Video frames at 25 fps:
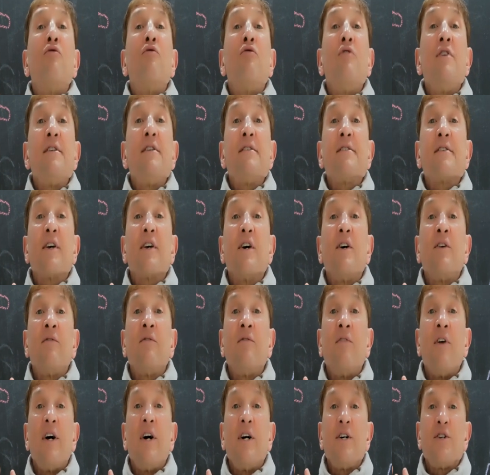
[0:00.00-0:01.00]
risk
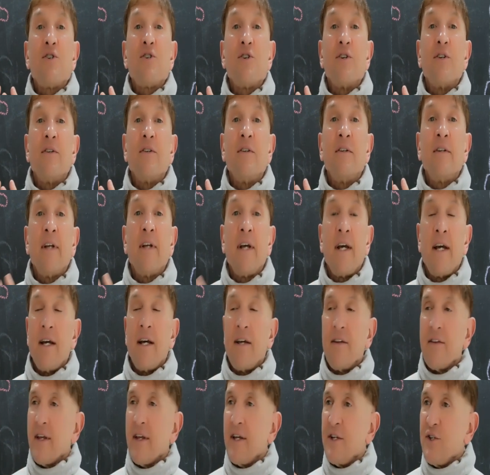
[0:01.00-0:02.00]
aversion,
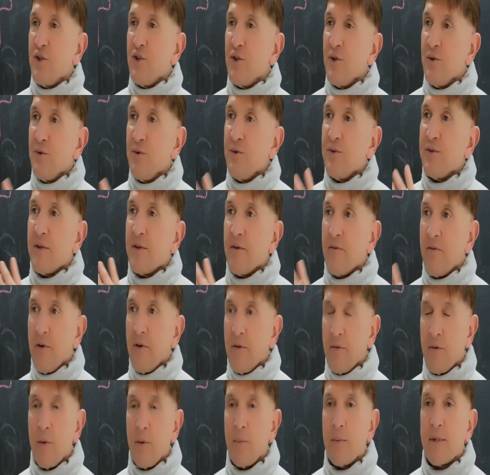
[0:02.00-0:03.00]
they choose the
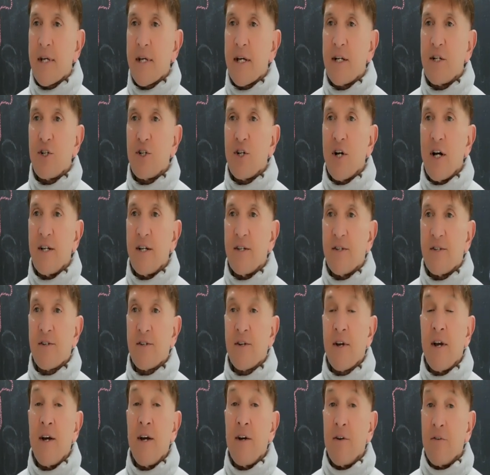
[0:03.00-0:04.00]
fifty percent chance,